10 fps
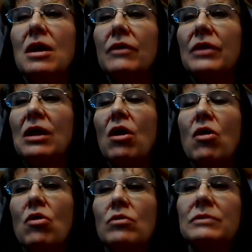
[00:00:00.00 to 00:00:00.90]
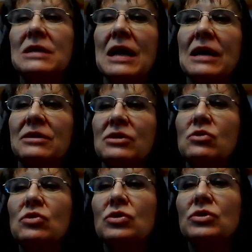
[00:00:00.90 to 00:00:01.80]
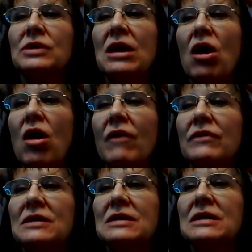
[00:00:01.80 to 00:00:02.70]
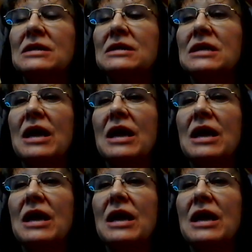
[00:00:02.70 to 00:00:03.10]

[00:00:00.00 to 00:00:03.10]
that homes and schools and offices